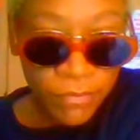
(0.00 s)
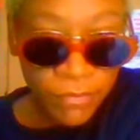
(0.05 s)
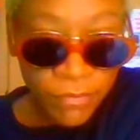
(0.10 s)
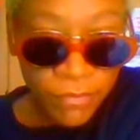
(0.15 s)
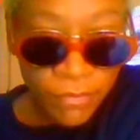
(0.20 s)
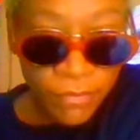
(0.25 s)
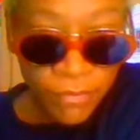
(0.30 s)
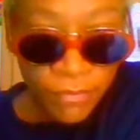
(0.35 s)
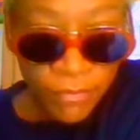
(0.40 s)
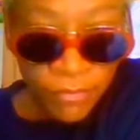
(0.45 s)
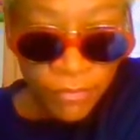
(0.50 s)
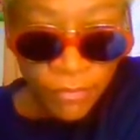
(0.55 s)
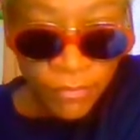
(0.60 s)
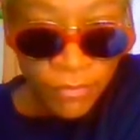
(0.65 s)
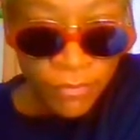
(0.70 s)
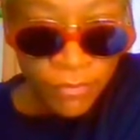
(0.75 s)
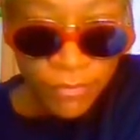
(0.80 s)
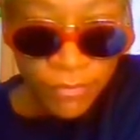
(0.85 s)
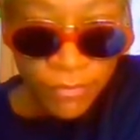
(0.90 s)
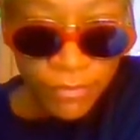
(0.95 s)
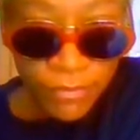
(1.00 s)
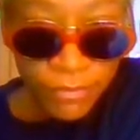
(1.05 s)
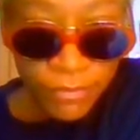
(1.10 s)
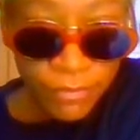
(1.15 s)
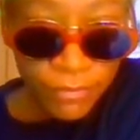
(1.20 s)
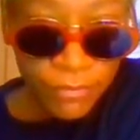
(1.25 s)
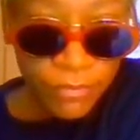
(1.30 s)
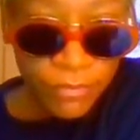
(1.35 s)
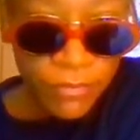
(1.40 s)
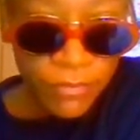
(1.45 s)

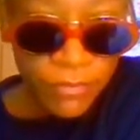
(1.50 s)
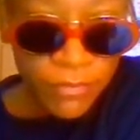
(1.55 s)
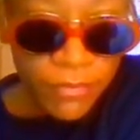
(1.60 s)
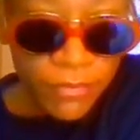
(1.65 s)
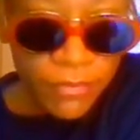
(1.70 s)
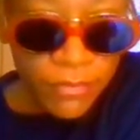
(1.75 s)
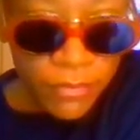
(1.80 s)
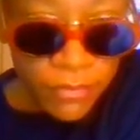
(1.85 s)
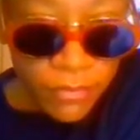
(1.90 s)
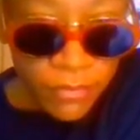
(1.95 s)
(no one is talking)